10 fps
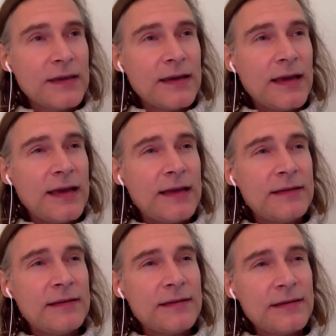
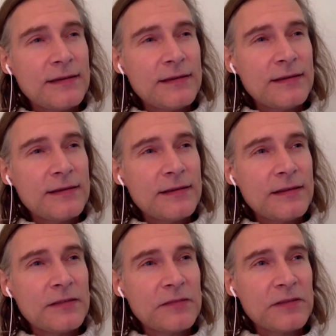And
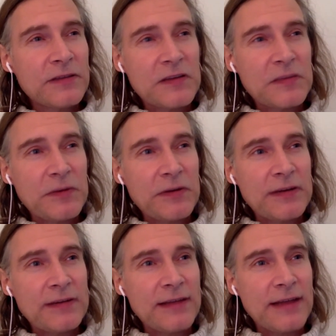this was an
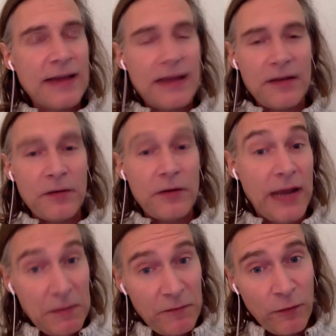experience that I had no
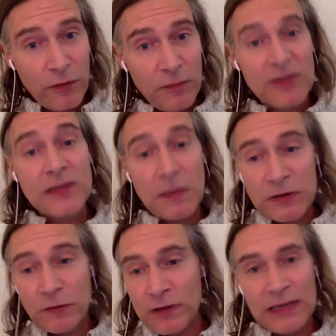name for, but
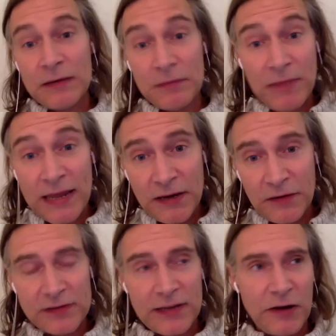subsequently, many
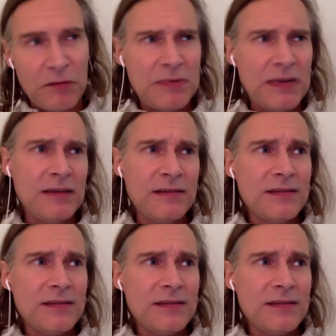years later, maybe